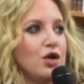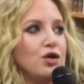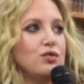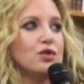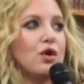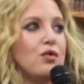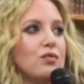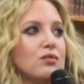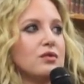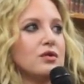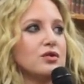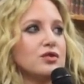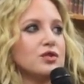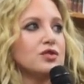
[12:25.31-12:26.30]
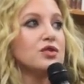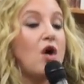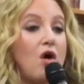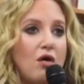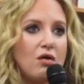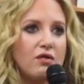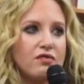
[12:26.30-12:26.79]
you don't
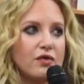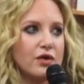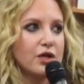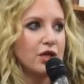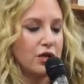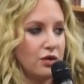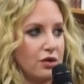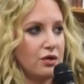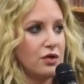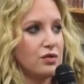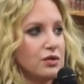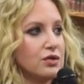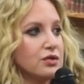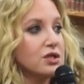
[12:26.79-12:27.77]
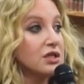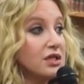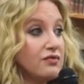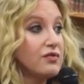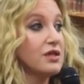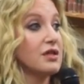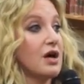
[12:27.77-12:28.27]
solve or cure, you learn to
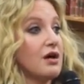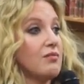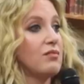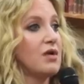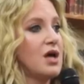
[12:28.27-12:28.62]
live with them.